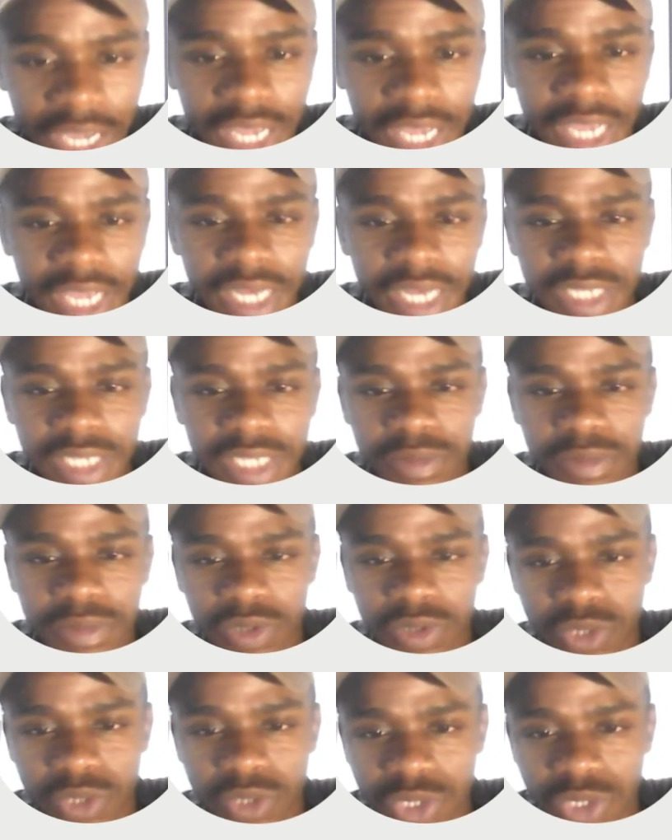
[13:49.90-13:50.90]
It is
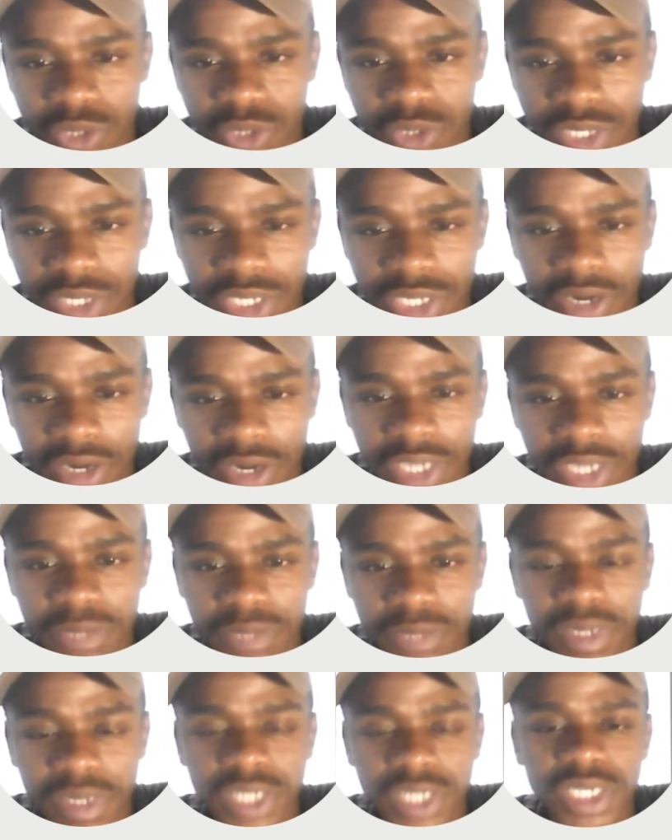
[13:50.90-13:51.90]
produced during cellular
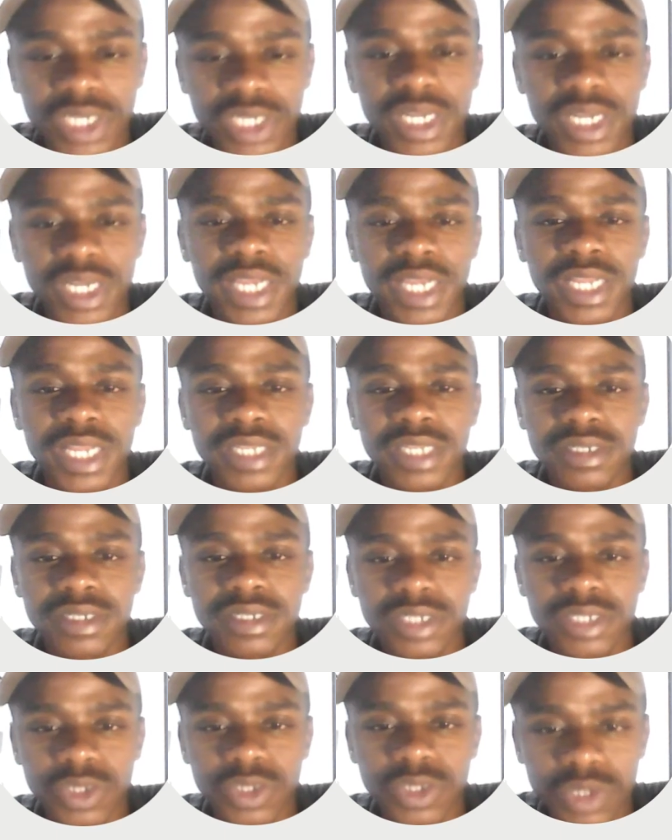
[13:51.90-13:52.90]
respiration, it
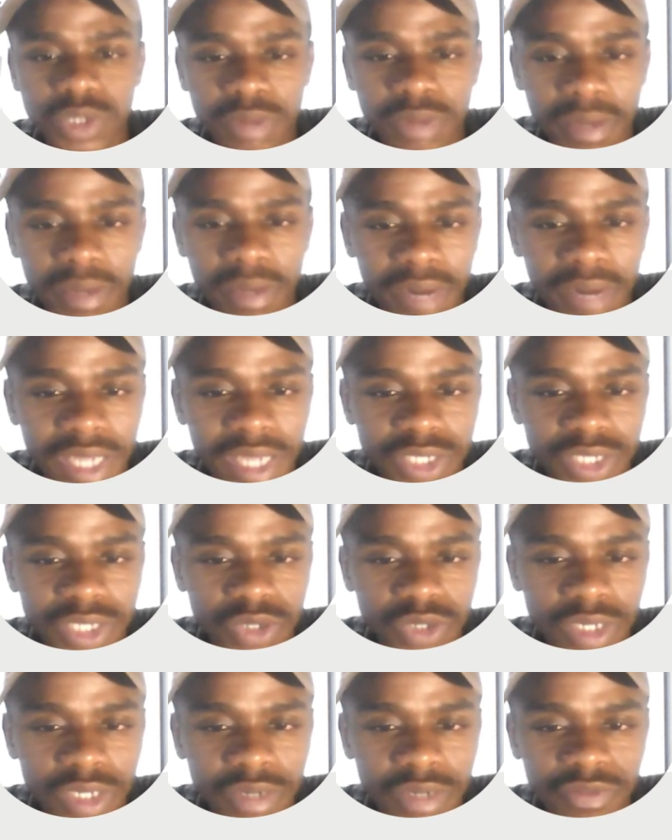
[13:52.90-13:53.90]
is used by plants
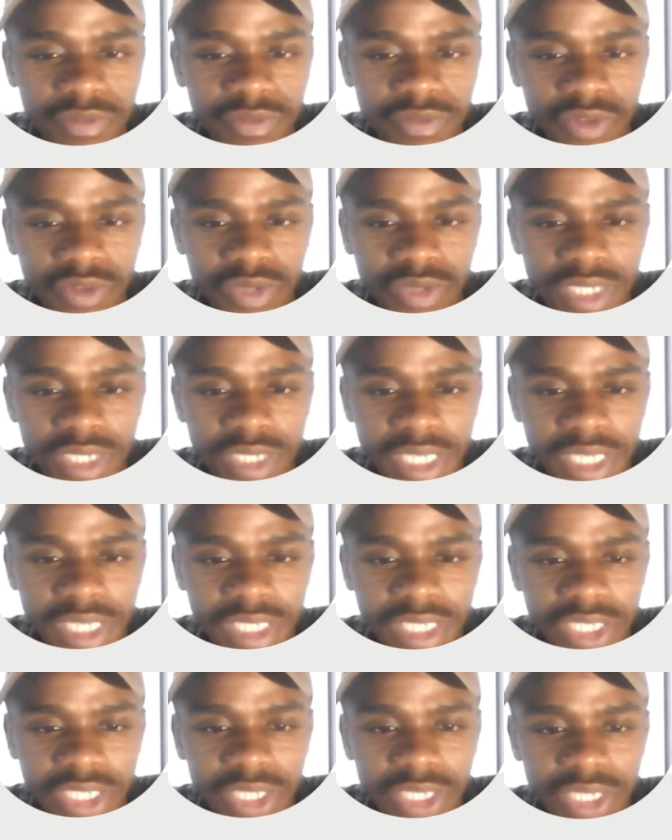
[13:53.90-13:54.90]
during
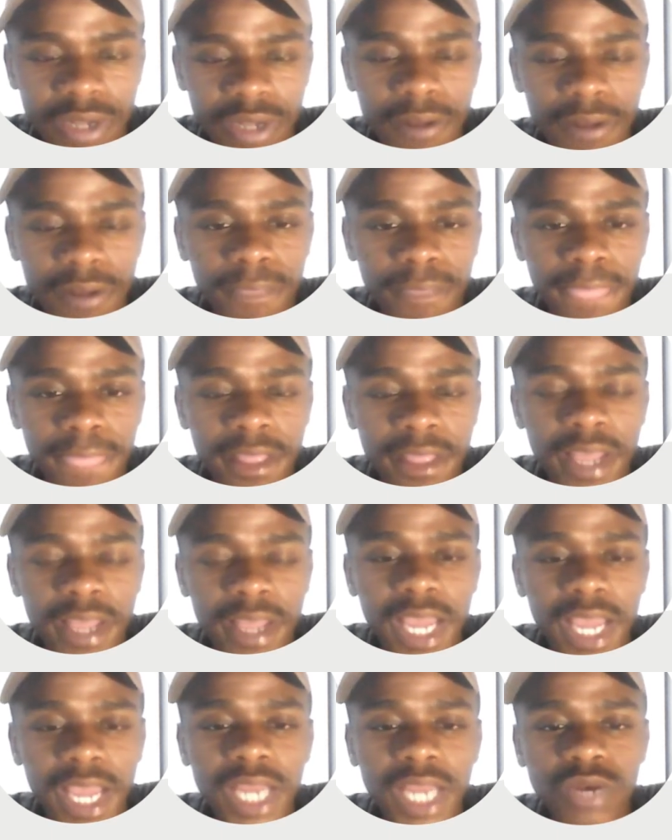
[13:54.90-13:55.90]
photosynthesis.
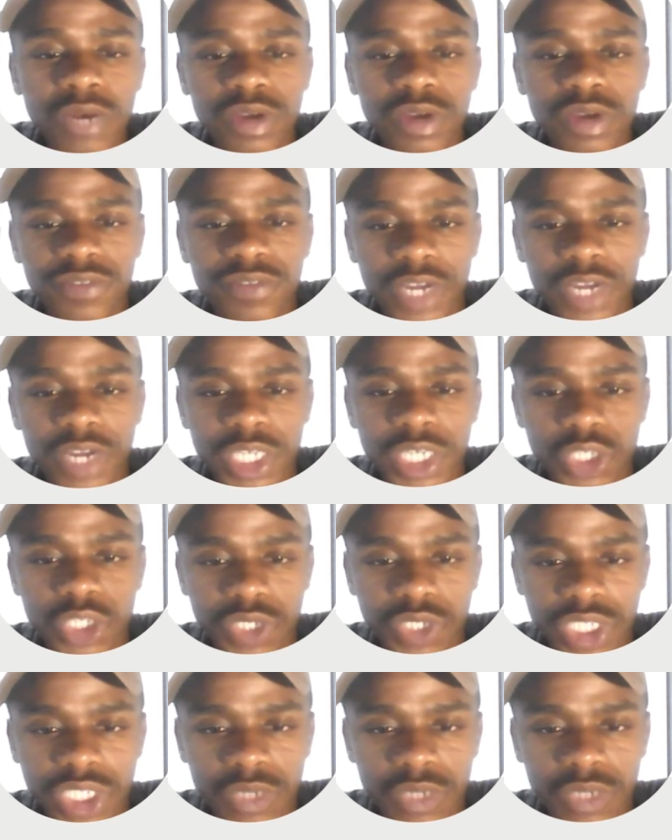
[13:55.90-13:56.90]
And we have
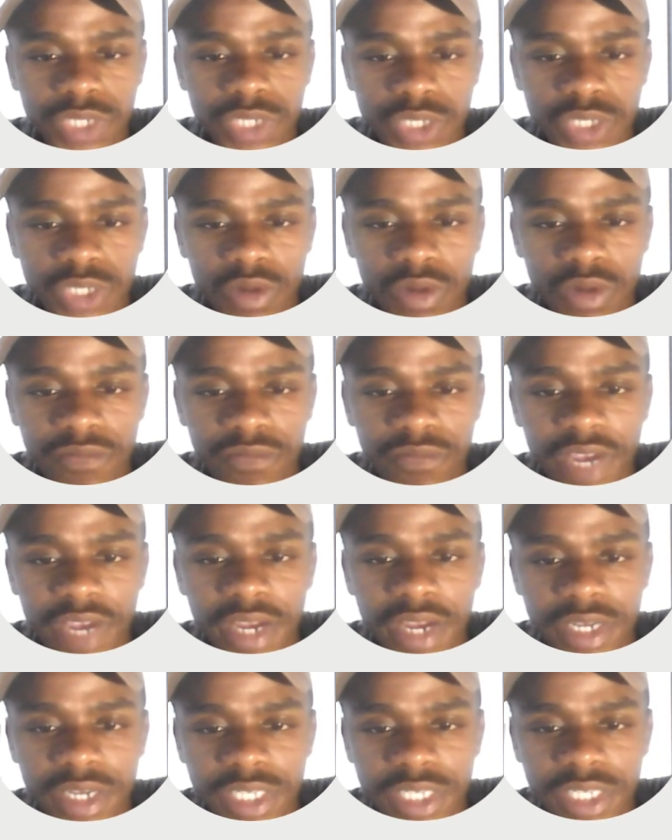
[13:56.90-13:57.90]
nitrogen, which is
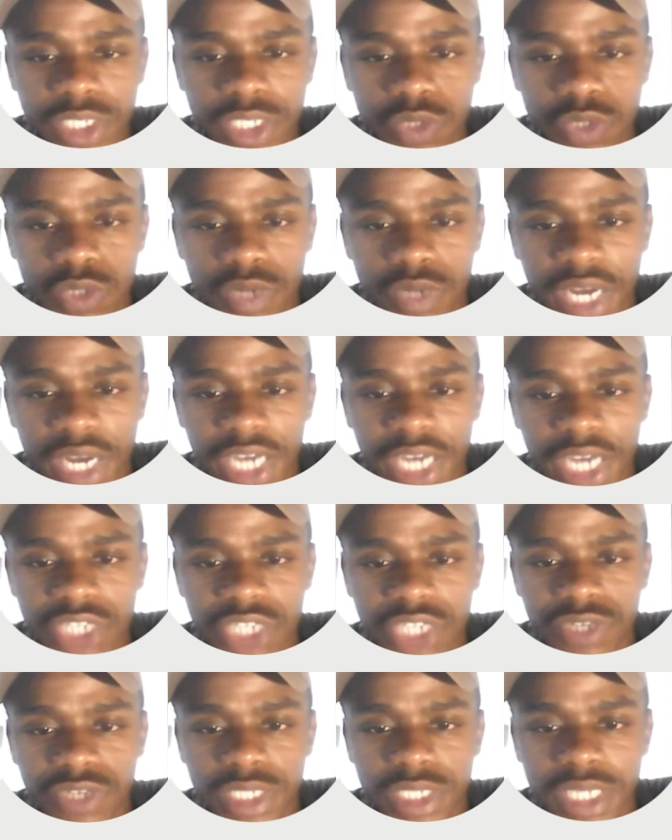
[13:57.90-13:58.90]
converted into
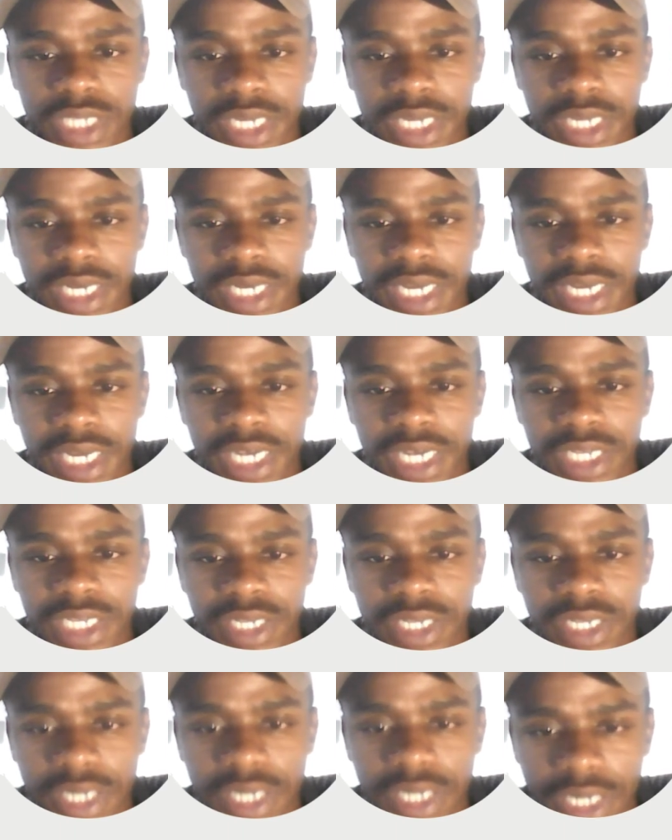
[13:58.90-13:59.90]
nitrates and
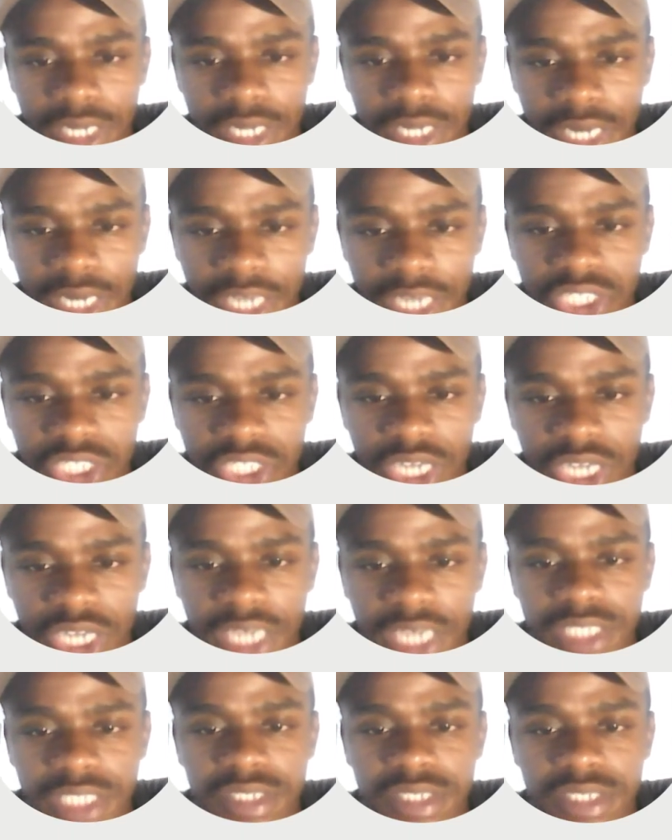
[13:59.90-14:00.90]

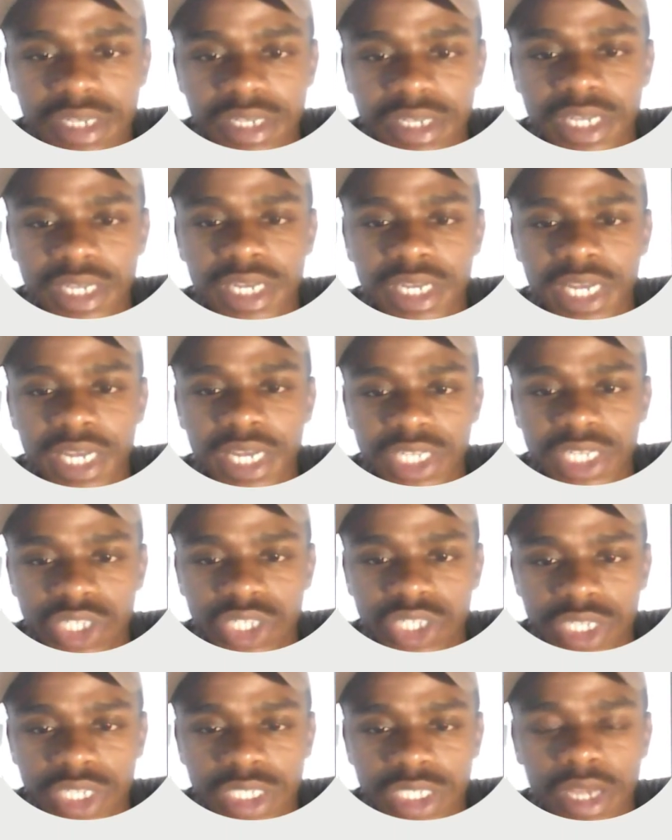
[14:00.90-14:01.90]
nitrites and
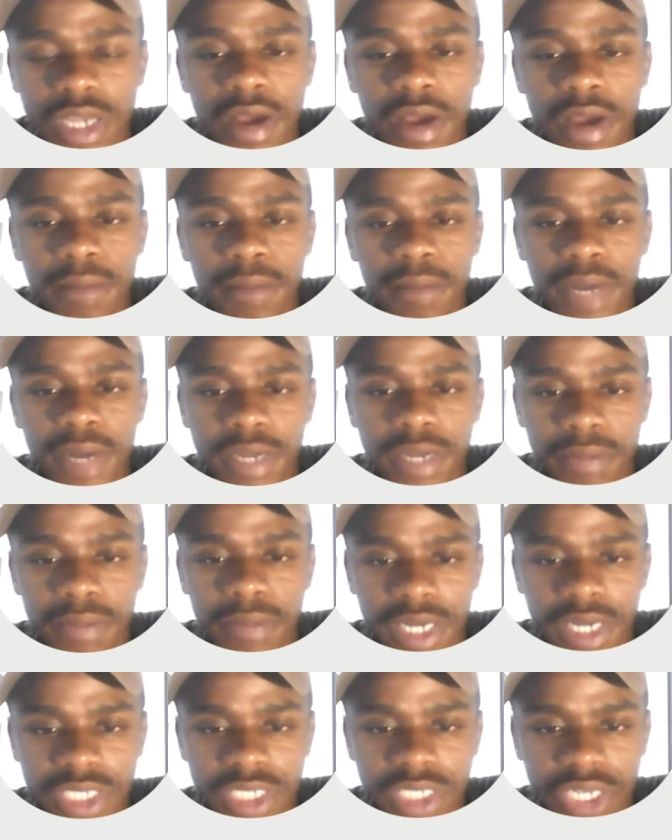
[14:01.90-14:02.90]
nitrates by
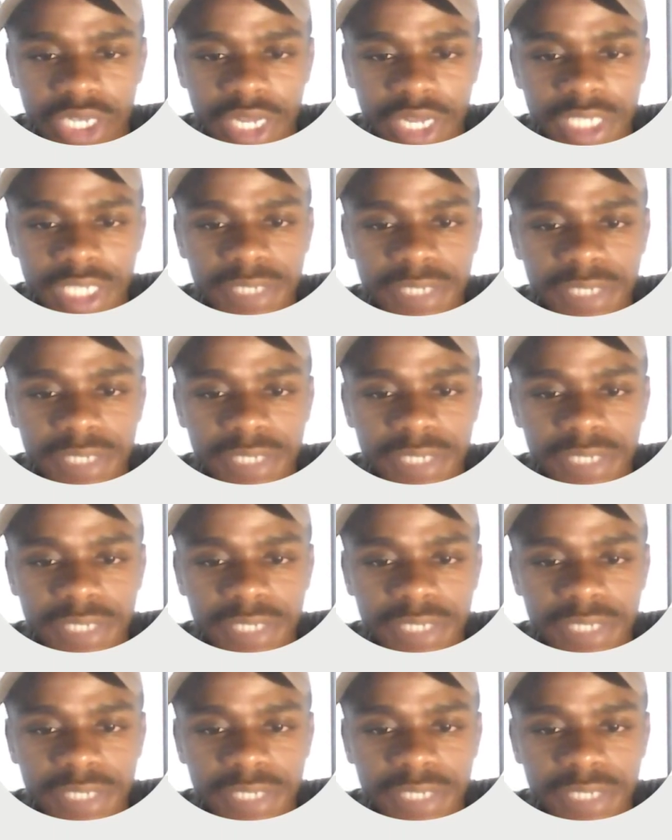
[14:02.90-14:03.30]
bacteria.